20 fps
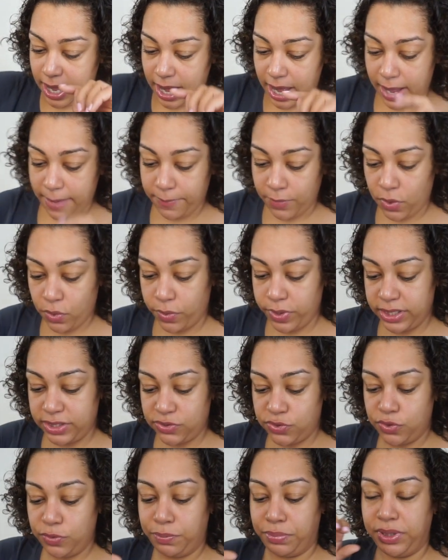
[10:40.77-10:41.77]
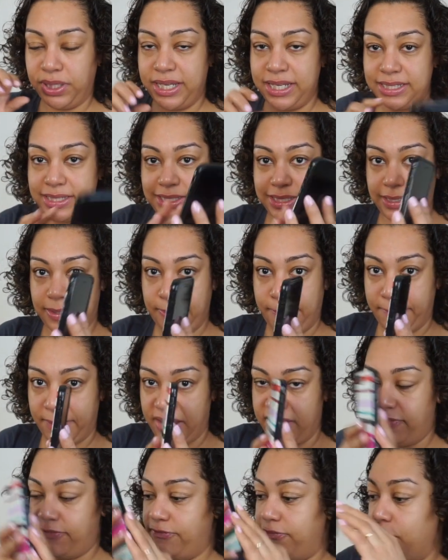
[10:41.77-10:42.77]
I'm going to place
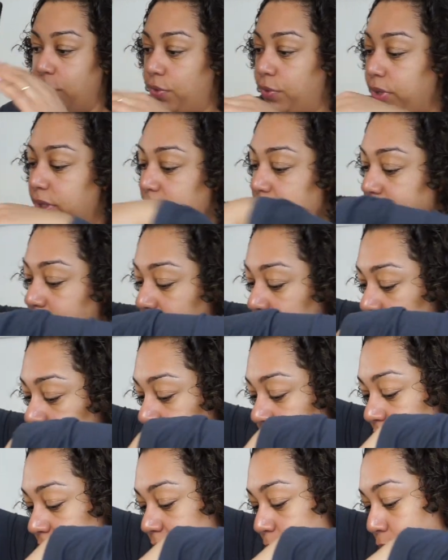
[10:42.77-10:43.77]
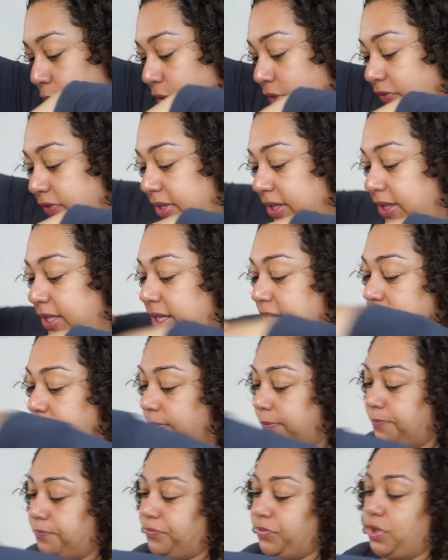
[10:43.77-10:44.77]
my phone. It fits perfectly
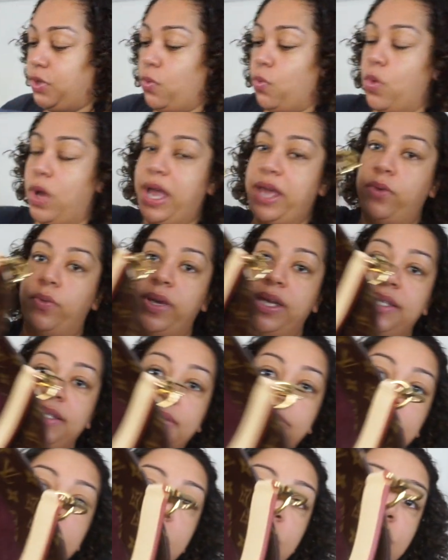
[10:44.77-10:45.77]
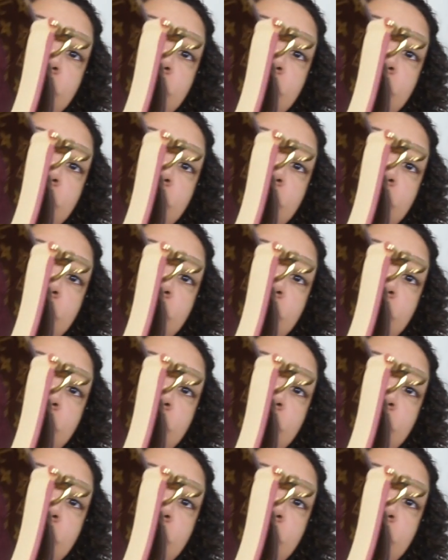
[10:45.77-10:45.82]
wideways. I'm not